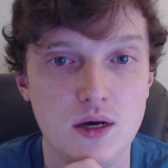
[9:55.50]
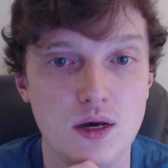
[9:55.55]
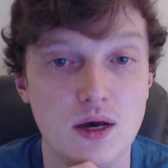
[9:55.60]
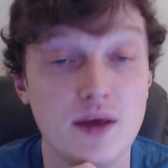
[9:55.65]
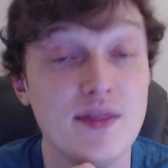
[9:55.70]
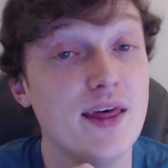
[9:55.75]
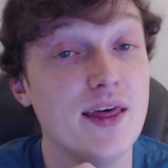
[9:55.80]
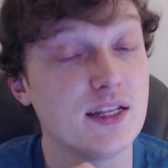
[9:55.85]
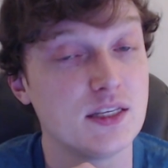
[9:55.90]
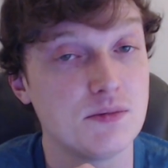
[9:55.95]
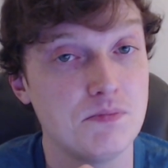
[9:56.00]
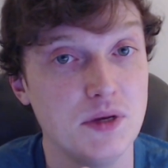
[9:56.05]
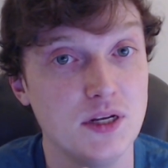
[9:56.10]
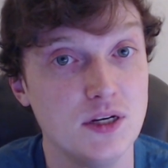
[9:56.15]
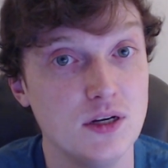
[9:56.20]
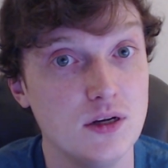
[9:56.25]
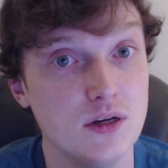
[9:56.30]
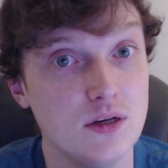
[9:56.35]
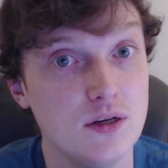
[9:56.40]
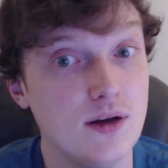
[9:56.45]
That's
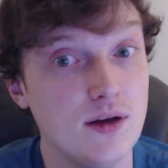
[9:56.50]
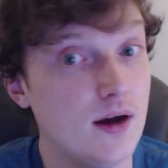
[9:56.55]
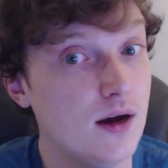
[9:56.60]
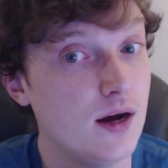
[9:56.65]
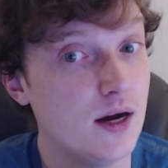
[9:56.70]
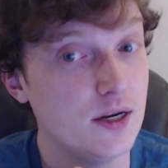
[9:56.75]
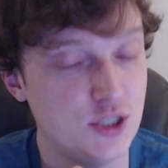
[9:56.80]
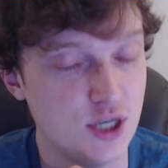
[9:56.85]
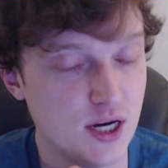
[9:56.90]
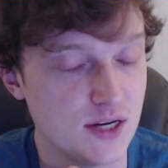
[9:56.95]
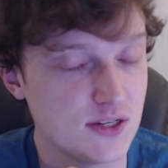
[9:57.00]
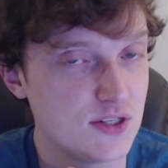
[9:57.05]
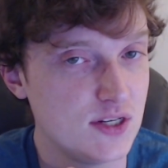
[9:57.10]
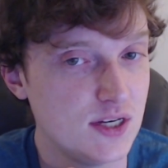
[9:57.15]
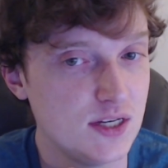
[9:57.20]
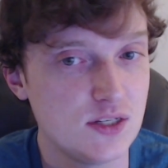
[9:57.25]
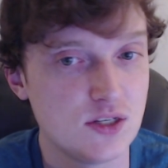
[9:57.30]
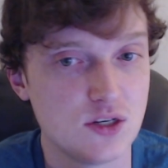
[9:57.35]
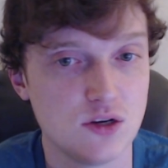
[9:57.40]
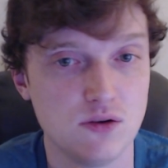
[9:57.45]
been
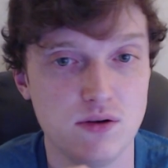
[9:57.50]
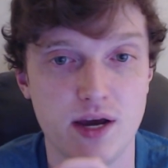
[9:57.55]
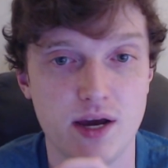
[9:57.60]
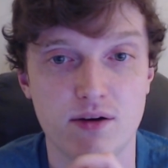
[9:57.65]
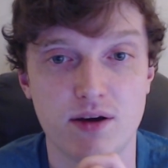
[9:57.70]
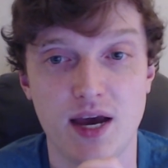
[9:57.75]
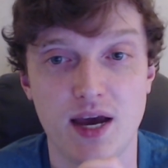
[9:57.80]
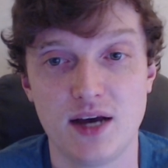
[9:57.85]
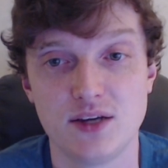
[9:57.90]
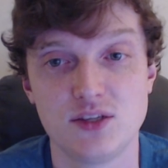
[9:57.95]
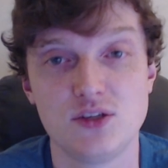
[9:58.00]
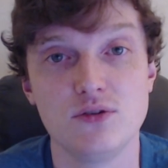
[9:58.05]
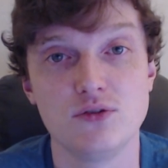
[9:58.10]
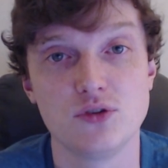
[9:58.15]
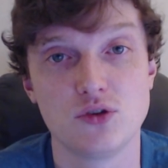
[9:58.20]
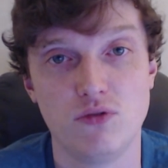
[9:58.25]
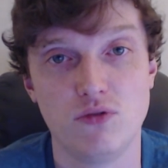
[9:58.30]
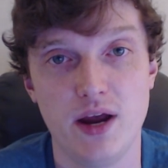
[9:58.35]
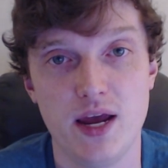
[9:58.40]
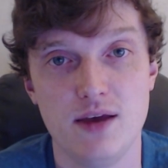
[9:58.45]
adjusted. So now Cassiel's
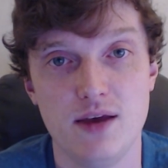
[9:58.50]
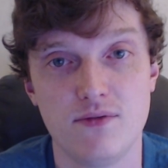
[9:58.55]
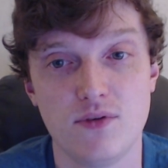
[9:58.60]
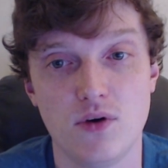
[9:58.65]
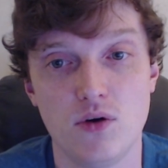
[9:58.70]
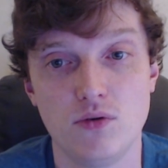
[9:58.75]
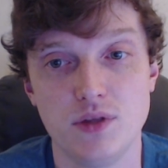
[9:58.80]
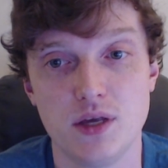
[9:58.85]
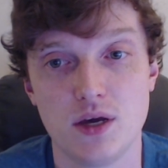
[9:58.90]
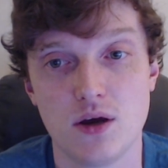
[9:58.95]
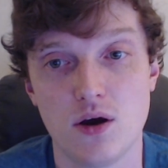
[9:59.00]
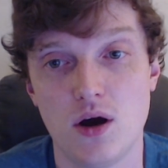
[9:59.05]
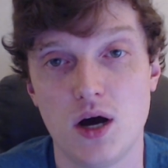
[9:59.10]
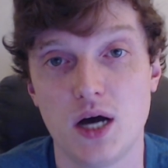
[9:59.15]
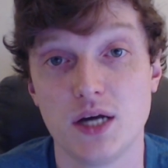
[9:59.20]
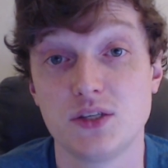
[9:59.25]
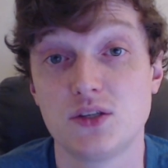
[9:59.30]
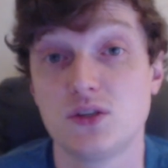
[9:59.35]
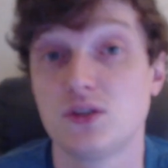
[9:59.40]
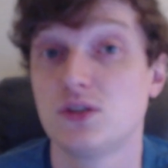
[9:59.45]
Grave only
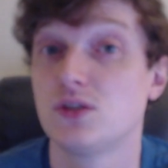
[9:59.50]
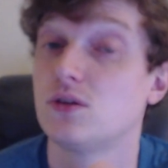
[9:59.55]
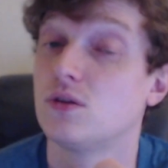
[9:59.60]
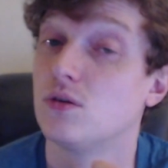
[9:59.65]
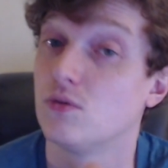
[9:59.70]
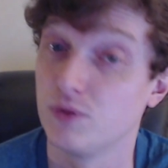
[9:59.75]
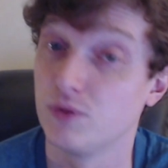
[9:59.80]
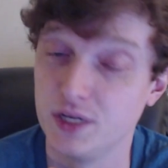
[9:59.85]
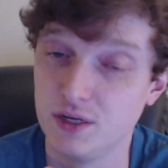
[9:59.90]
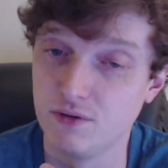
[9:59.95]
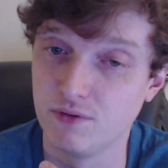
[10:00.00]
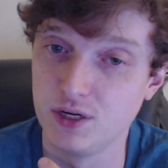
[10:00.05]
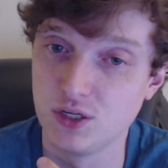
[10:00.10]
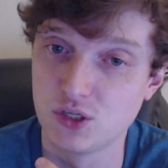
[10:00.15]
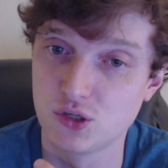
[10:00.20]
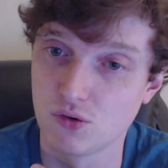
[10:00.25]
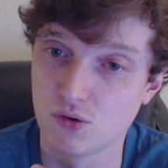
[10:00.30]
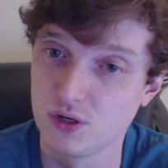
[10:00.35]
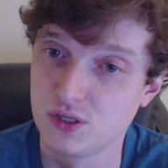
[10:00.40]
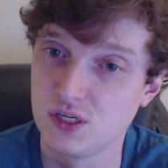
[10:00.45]
costs 3
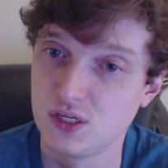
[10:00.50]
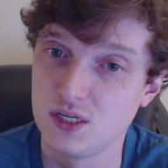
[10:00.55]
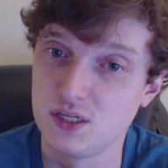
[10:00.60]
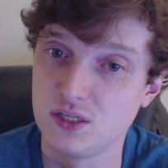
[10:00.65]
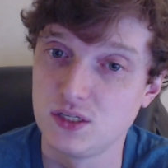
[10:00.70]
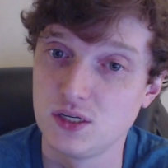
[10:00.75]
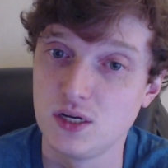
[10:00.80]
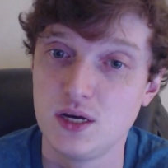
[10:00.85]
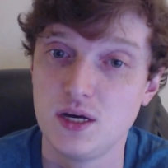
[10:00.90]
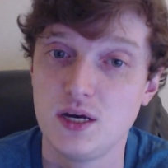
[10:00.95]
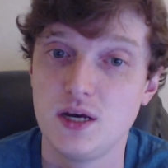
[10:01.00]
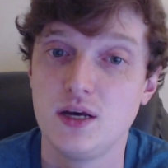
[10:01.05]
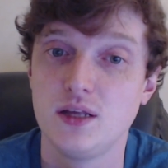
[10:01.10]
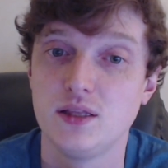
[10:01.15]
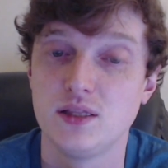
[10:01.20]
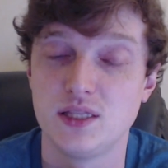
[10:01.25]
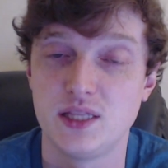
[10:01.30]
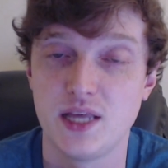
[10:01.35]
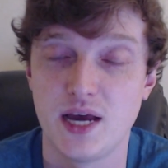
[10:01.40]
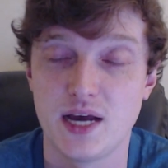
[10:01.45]
resources.
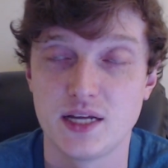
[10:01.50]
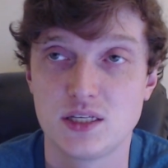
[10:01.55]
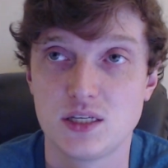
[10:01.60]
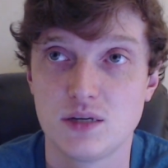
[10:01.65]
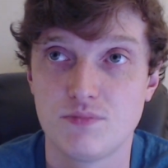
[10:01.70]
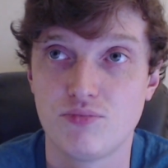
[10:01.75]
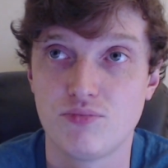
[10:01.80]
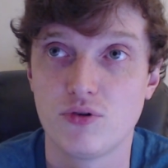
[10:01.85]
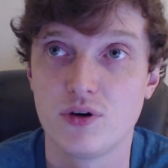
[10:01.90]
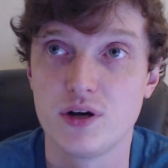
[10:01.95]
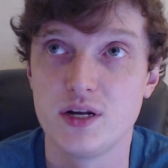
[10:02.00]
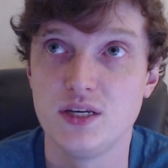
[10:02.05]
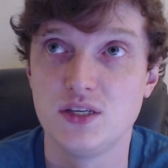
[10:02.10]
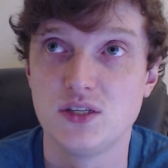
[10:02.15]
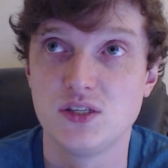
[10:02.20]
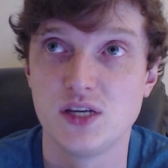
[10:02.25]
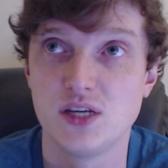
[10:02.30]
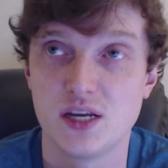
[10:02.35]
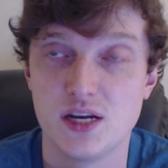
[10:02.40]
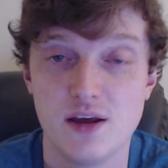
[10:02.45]
That's a pretty
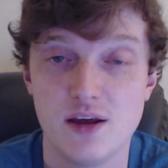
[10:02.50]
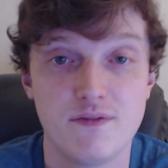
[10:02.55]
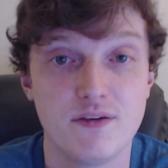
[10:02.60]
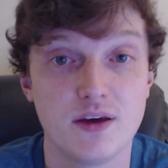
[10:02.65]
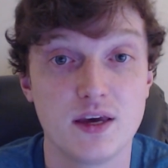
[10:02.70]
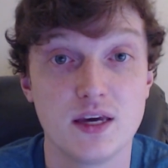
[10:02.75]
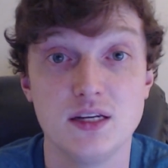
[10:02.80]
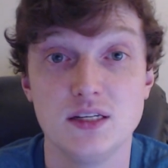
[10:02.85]
significant